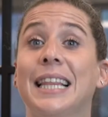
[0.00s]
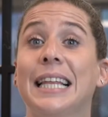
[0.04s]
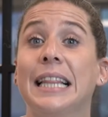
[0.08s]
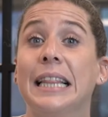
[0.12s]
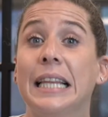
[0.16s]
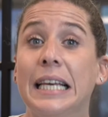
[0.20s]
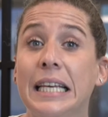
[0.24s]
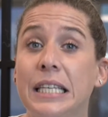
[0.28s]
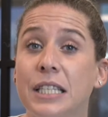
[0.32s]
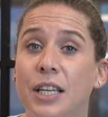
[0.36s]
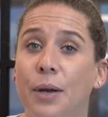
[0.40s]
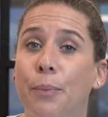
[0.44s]

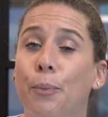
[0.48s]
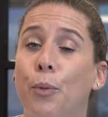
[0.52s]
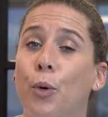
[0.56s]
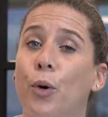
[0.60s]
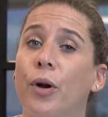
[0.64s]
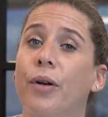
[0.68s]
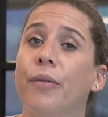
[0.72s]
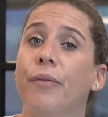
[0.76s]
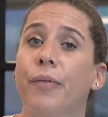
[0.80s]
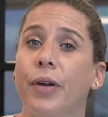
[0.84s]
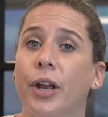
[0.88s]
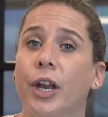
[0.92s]
least
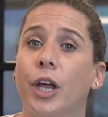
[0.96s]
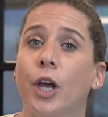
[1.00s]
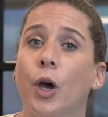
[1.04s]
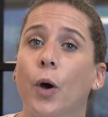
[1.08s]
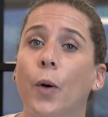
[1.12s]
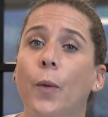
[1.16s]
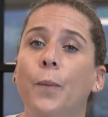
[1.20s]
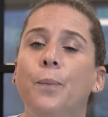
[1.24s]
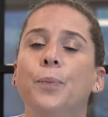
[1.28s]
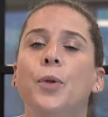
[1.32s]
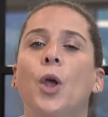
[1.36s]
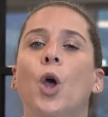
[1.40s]
important
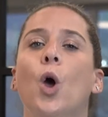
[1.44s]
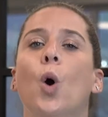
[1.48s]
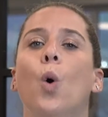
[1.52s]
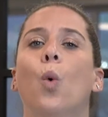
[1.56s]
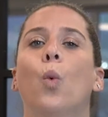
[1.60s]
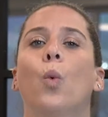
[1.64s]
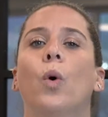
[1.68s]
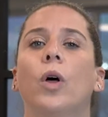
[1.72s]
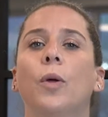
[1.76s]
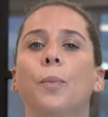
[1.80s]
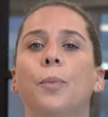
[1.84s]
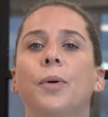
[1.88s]
video,
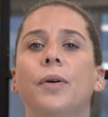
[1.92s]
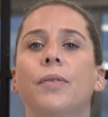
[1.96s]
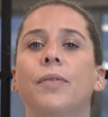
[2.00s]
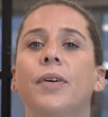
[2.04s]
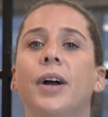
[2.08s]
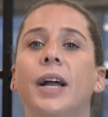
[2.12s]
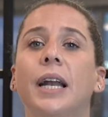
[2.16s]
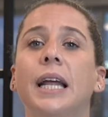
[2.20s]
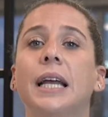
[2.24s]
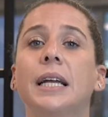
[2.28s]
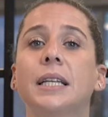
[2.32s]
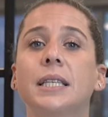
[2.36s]
will
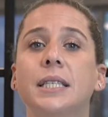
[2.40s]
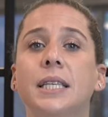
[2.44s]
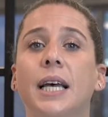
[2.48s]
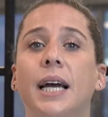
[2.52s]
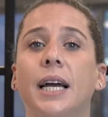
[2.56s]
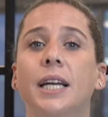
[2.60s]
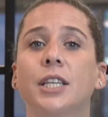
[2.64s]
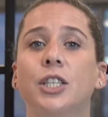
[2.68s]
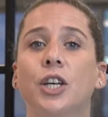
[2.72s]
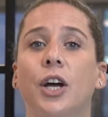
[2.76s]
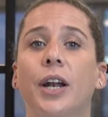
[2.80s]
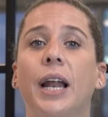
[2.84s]
provide
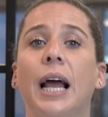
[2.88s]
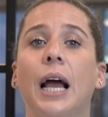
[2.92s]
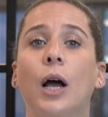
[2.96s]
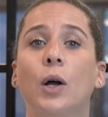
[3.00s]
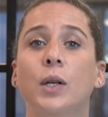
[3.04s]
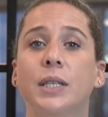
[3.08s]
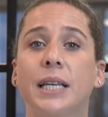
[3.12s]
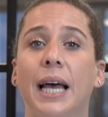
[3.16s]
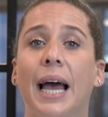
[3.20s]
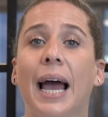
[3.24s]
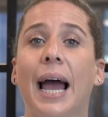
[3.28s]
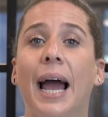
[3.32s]
insights on how
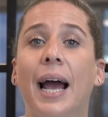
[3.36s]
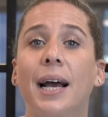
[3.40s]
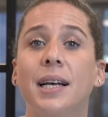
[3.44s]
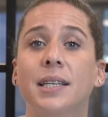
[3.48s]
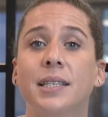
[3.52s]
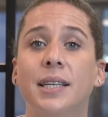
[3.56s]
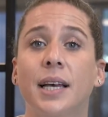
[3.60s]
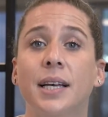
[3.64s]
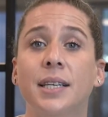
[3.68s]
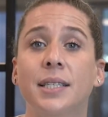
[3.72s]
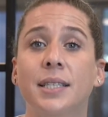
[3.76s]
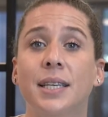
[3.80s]
to
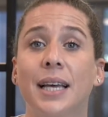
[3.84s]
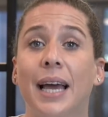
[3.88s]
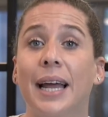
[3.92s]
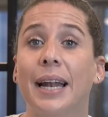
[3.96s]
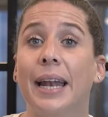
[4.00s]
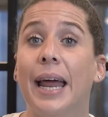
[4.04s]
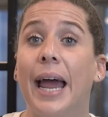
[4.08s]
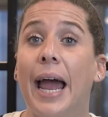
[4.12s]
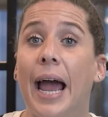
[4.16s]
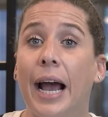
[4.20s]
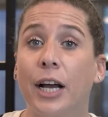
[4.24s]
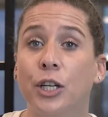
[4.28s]
access
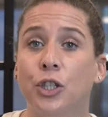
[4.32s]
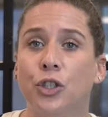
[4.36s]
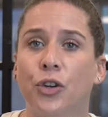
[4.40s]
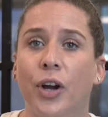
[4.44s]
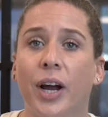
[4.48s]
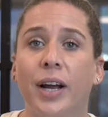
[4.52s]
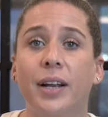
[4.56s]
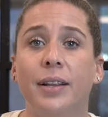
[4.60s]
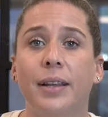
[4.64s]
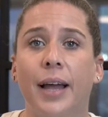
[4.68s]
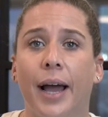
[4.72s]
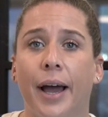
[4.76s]
and
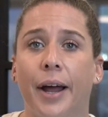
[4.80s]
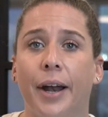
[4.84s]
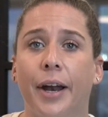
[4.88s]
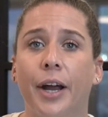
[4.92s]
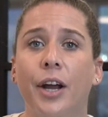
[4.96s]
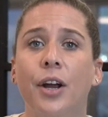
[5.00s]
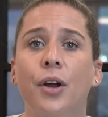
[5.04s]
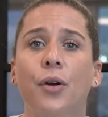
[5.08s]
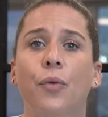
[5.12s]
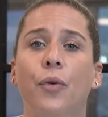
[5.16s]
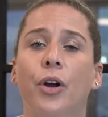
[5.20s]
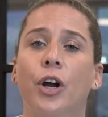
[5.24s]
extract
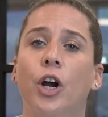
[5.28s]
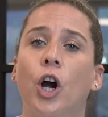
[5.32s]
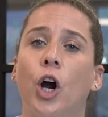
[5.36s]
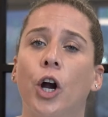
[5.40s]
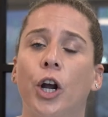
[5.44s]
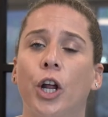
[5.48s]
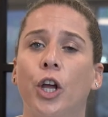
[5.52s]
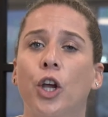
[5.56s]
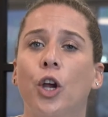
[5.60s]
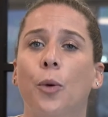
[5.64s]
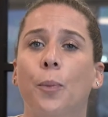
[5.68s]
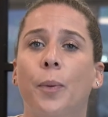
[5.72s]
data
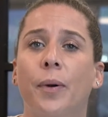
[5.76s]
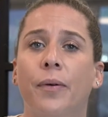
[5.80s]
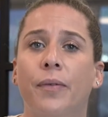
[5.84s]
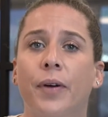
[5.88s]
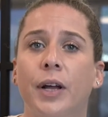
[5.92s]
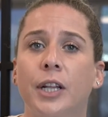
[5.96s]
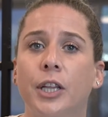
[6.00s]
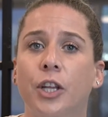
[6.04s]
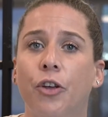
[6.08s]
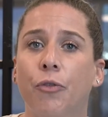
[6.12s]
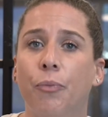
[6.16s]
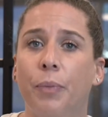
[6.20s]
regarding your
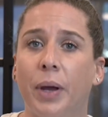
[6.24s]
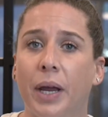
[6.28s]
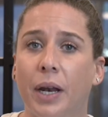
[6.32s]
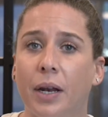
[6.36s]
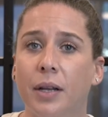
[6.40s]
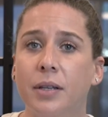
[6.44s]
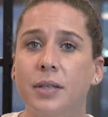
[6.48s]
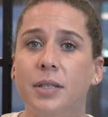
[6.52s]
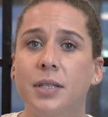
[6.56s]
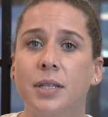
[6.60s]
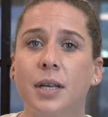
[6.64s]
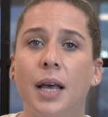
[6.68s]
preventive
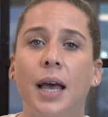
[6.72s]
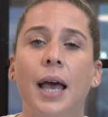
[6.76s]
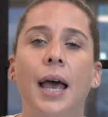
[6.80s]
maintenance,